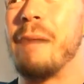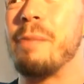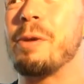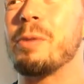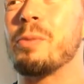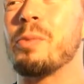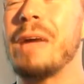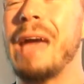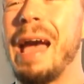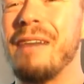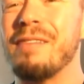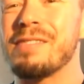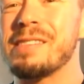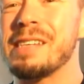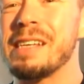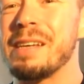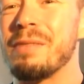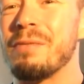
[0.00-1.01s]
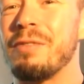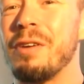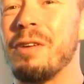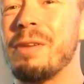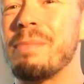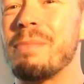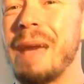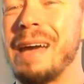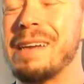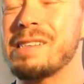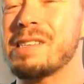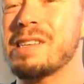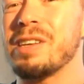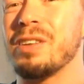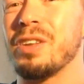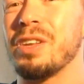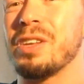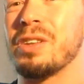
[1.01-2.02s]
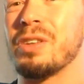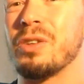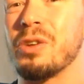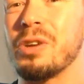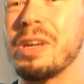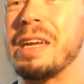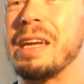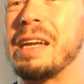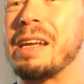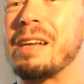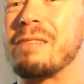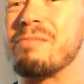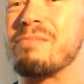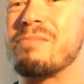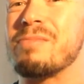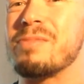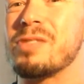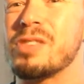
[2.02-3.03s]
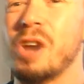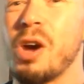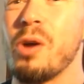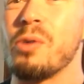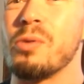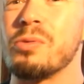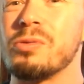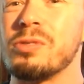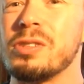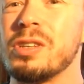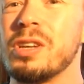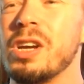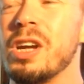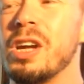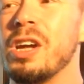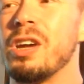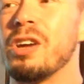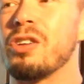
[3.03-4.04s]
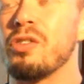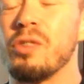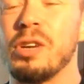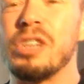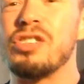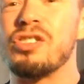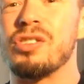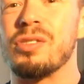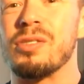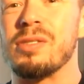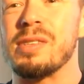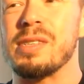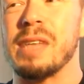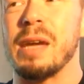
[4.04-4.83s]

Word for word: I mean, we have seen very masculine looking Toad creatures.